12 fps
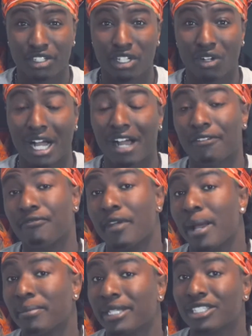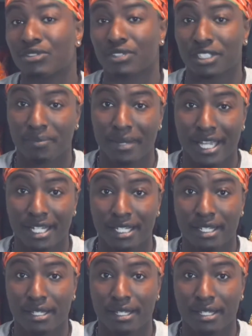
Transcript: our family's respect